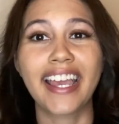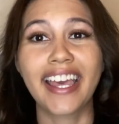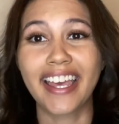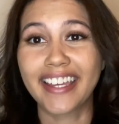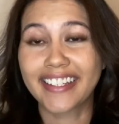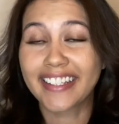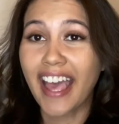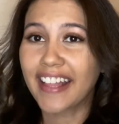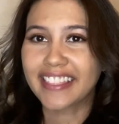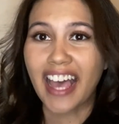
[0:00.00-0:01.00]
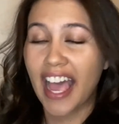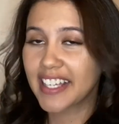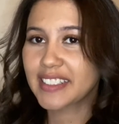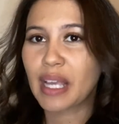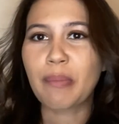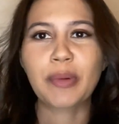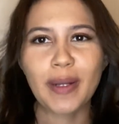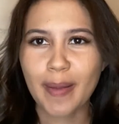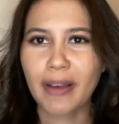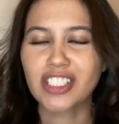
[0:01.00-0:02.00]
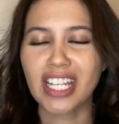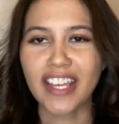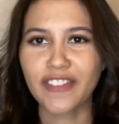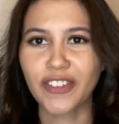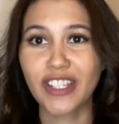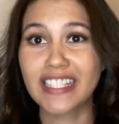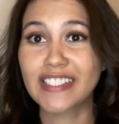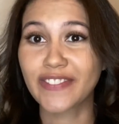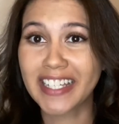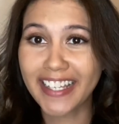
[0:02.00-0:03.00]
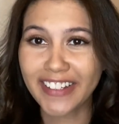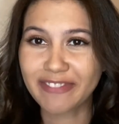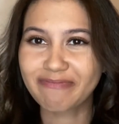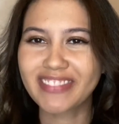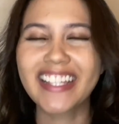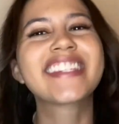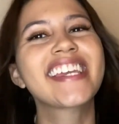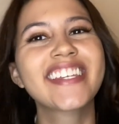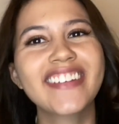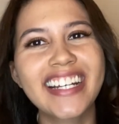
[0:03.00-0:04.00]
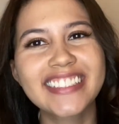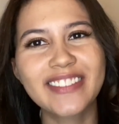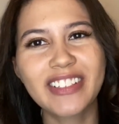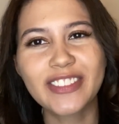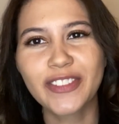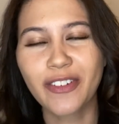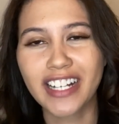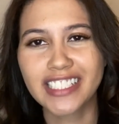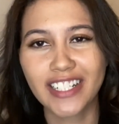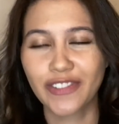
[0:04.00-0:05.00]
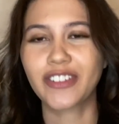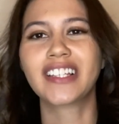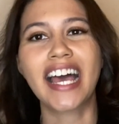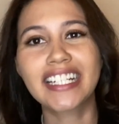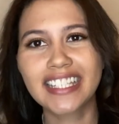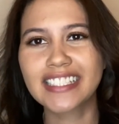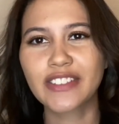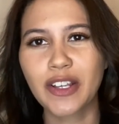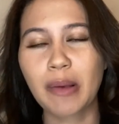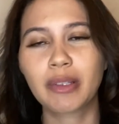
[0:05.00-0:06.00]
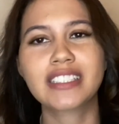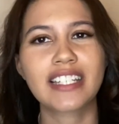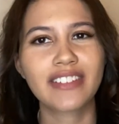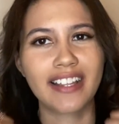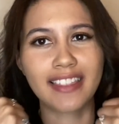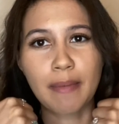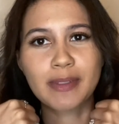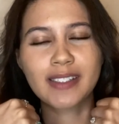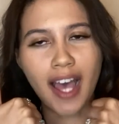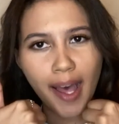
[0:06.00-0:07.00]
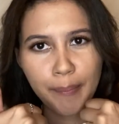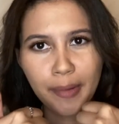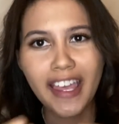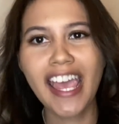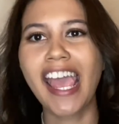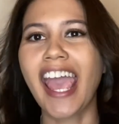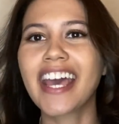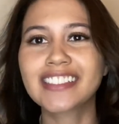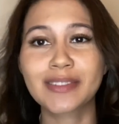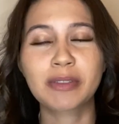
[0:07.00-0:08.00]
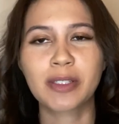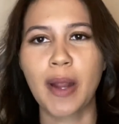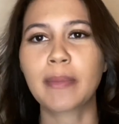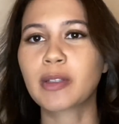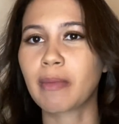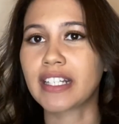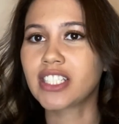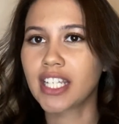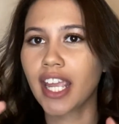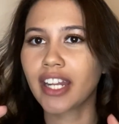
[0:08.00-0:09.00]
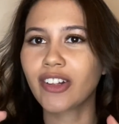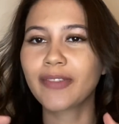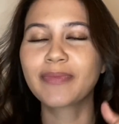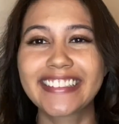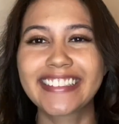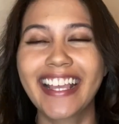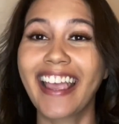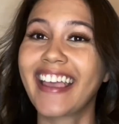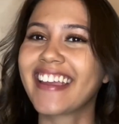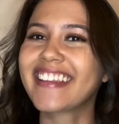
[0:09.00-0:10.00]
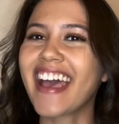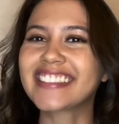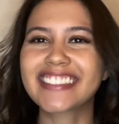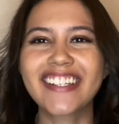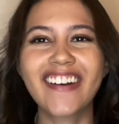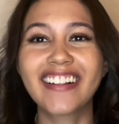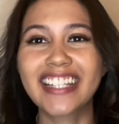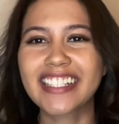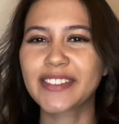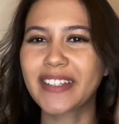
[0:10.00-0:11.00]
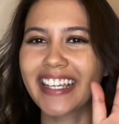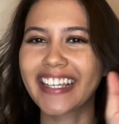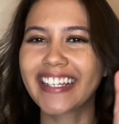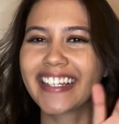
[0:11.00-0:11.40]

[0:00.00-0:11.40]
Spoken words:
And yeah, that is pretty much it for this video. Thank you guys so much for watching. If you liked this video, please give it a thumbs up and subscribe to my channel. And yeah, see you all next week.